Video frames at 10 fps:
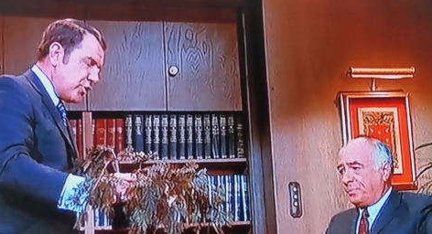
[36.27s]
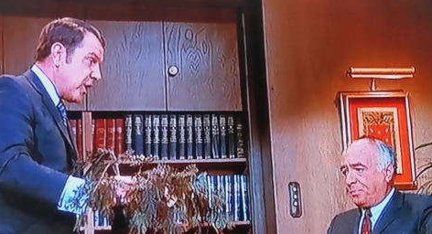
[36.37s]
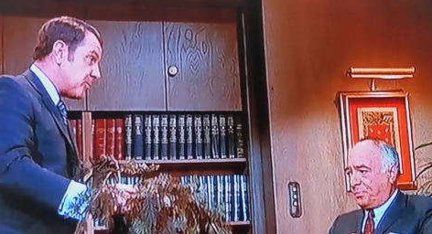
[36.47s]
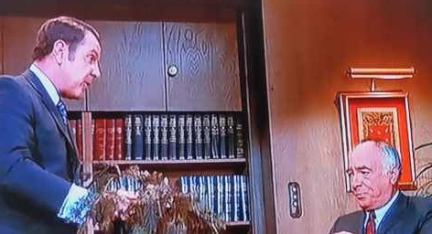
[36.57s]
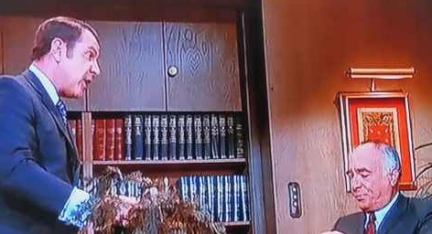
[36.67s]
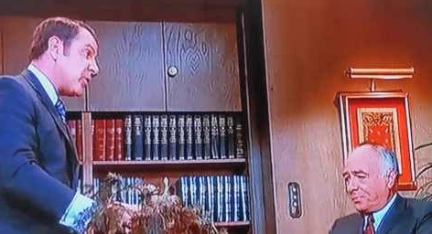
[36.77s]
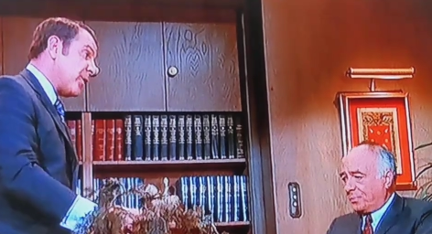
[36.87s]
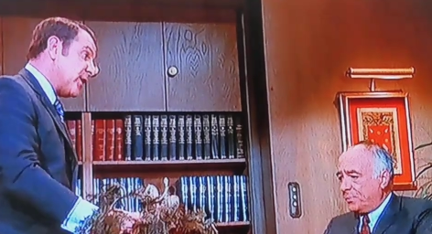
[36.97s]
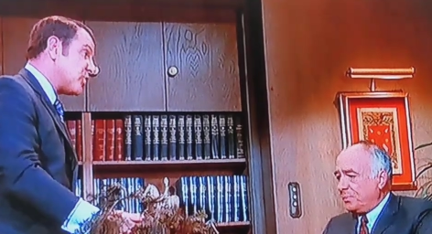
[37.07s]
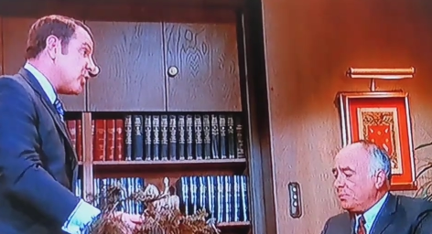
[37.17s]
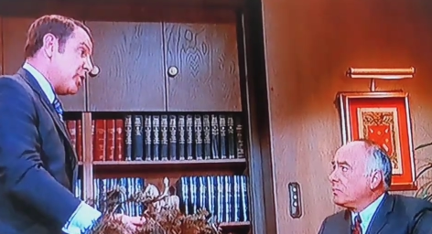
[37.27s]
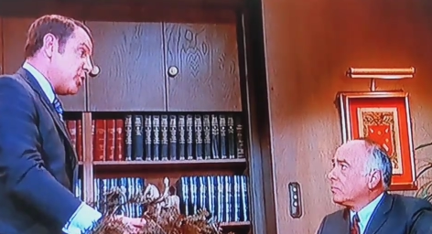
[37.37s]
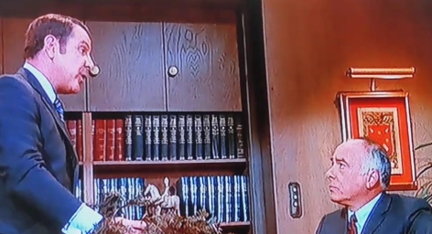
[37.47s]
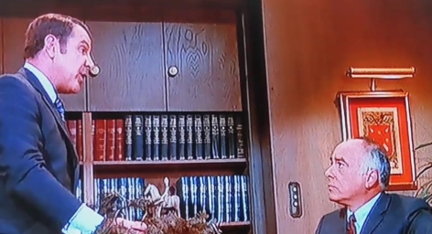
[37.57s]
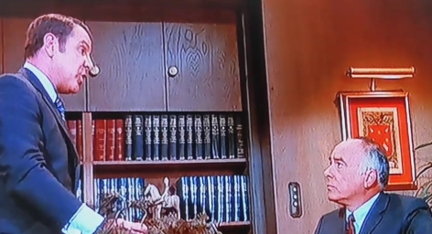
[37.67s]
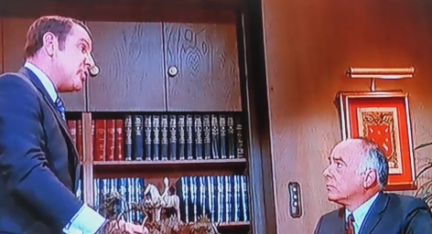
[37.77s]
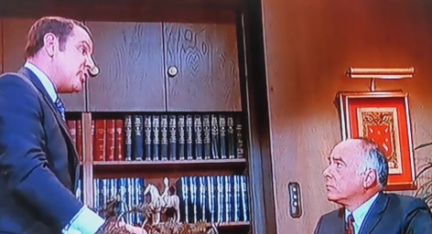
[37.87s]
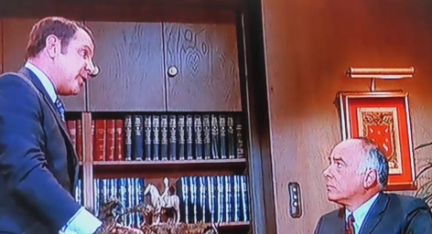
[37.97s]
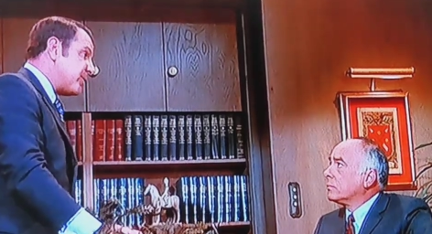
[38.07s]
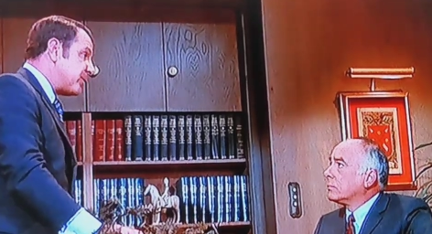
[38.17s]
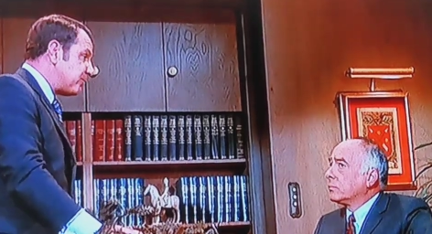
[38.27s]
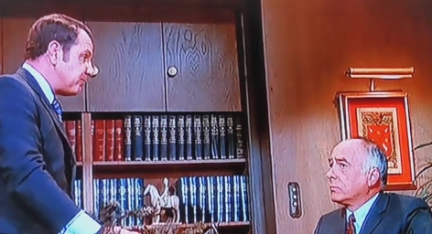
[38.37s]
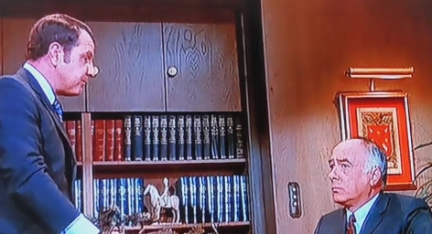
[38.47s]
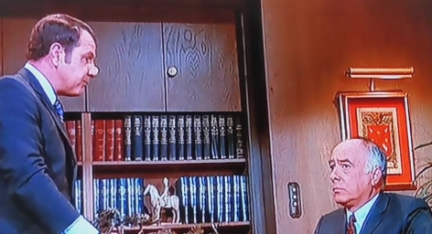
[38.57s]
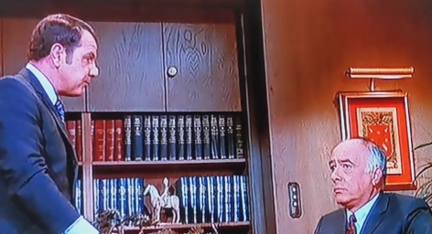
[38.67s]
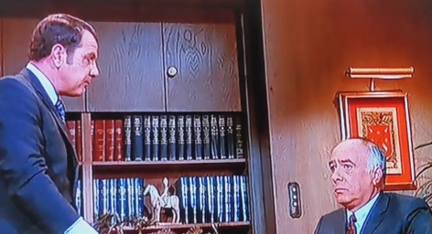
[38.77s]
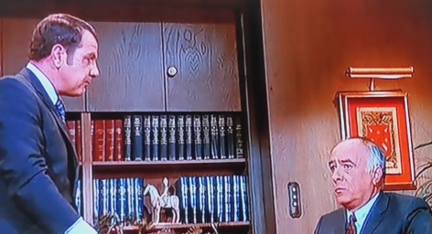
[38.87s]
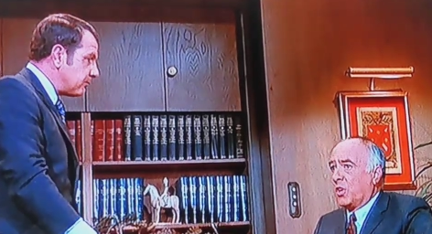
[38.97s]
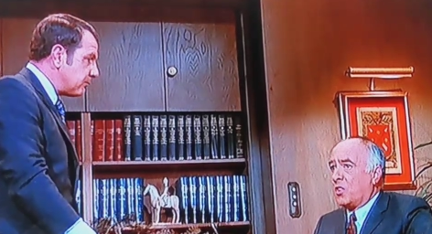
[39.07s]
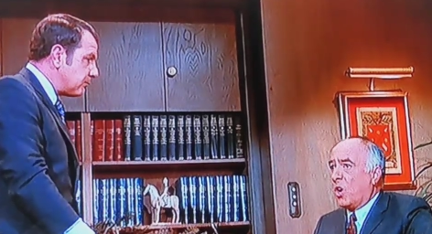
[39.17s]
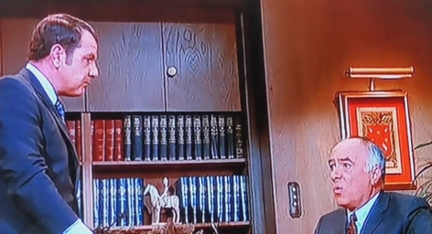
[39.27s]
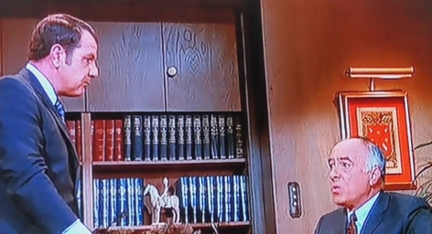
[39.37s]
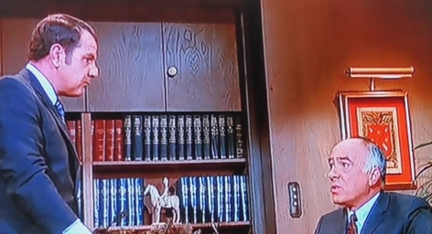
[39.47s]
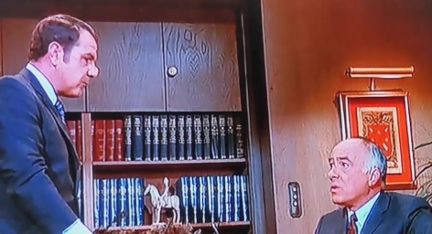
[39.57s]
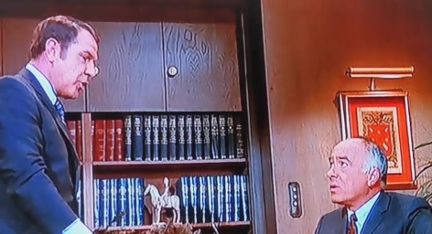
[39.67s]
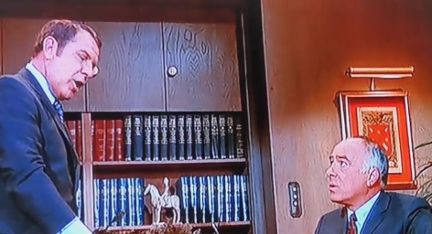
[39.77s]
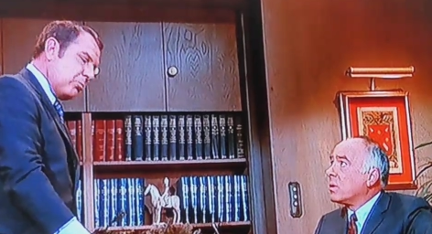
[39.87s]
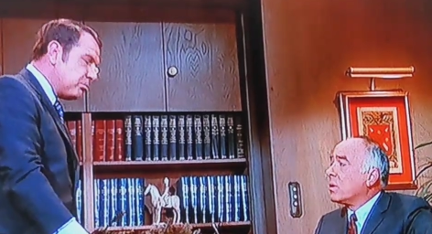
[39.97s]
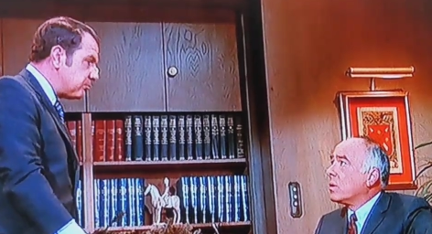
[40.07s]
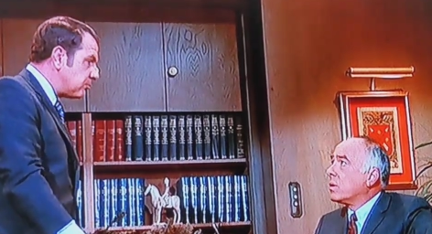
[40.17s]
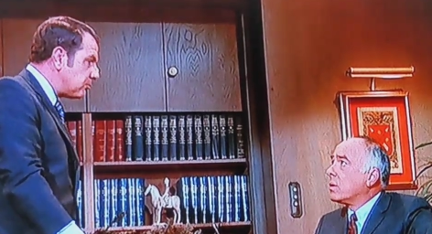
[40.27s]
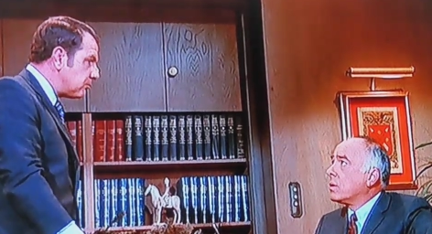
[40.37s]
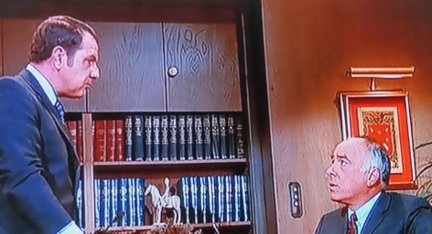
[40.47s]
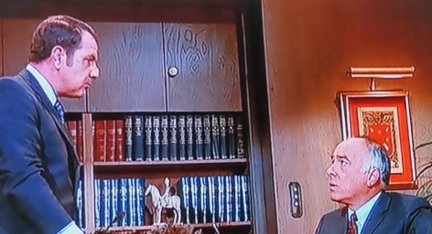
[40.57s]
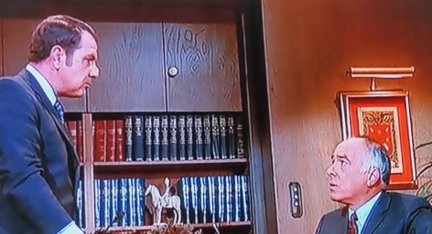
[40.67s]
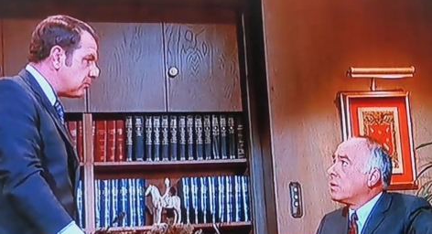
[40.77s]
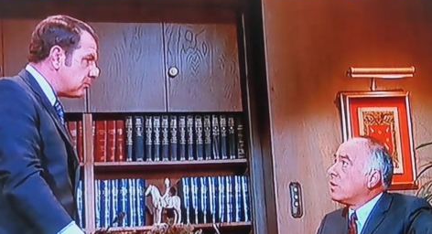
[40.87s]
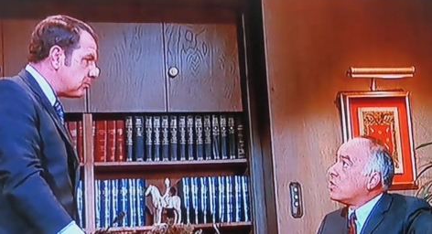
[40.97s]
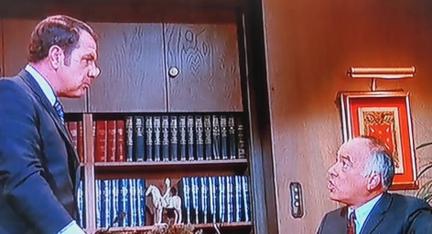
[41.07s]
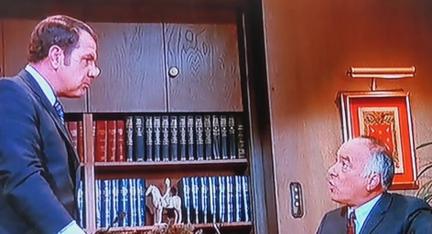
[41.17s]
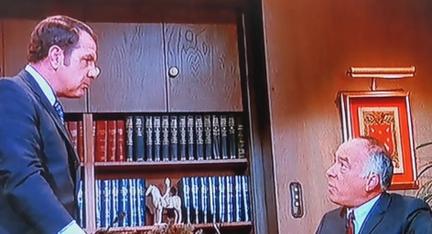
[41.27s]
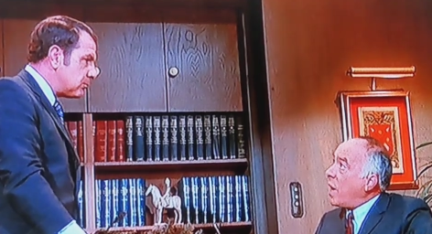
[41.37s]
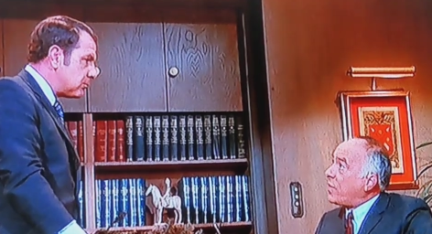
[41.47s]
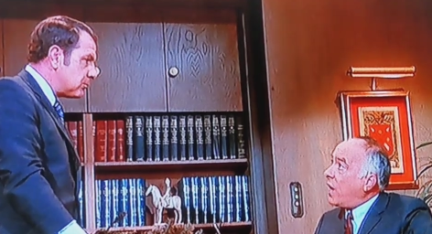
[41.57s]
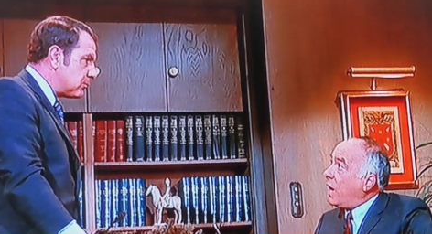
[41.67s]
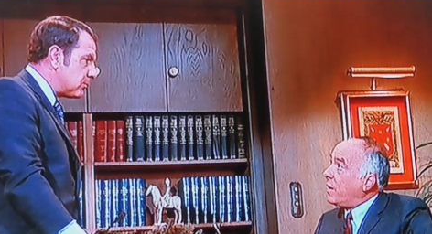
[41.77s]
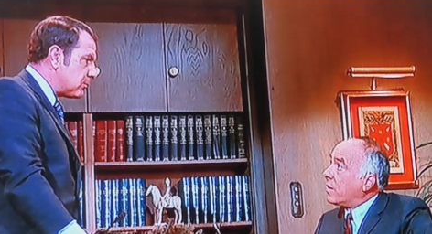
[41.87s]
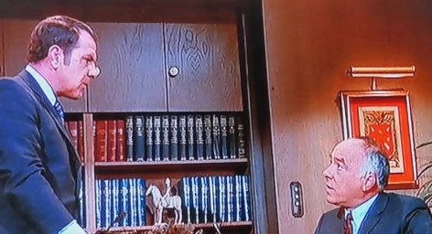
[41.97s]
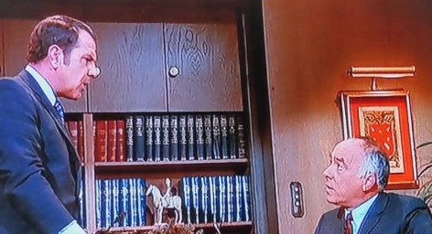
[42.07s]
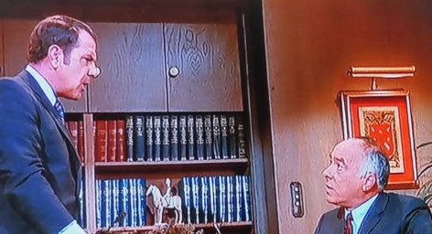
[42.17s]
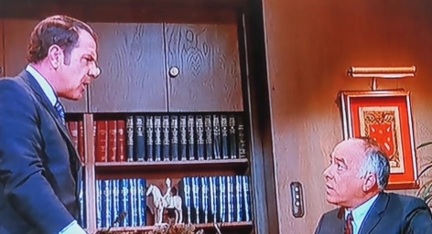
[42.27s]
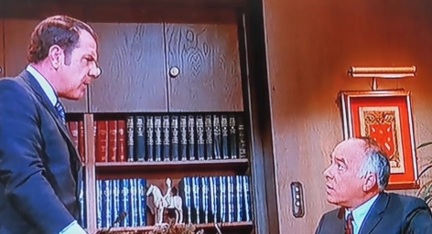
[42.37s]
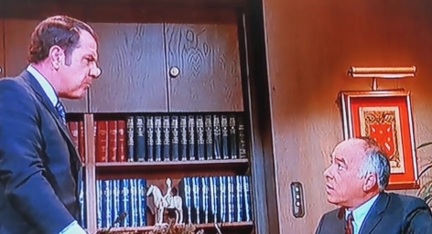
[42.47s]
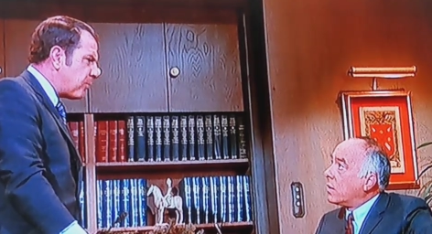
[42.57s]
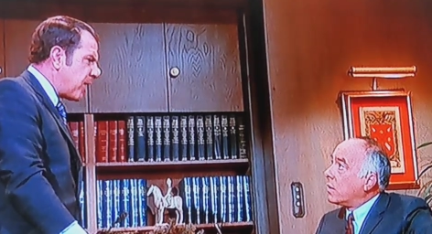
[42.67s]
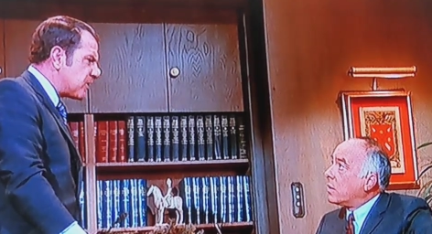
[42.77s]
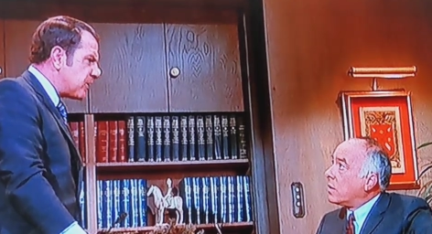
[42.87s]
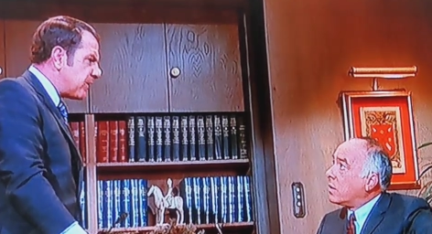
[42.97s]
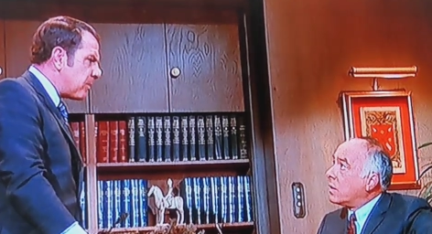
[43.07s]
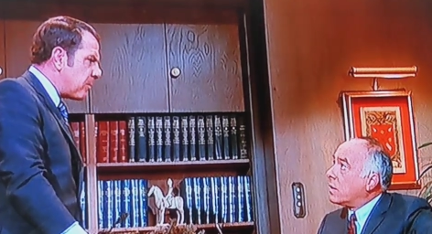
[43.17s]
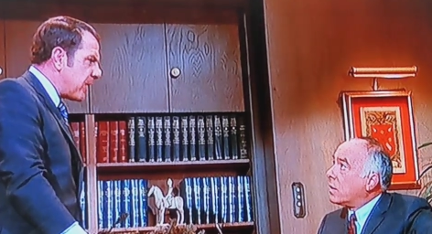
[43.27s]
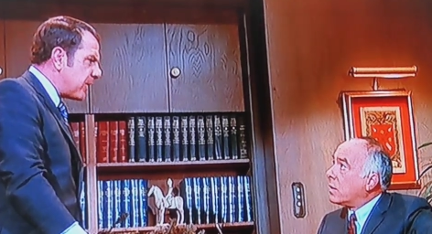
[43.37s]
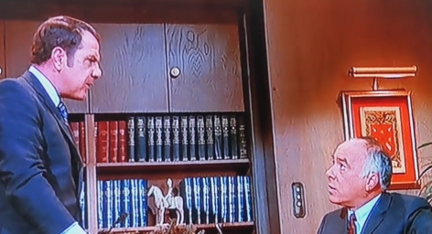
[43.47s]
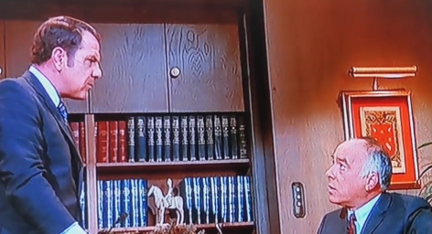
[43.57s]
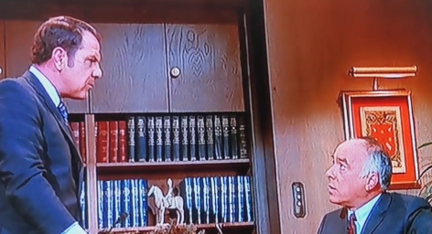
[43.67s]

Speaker 1: Yes, but I don't think that's going to do any good, Chief. You don't? No. You sure about that? I'm positive about it.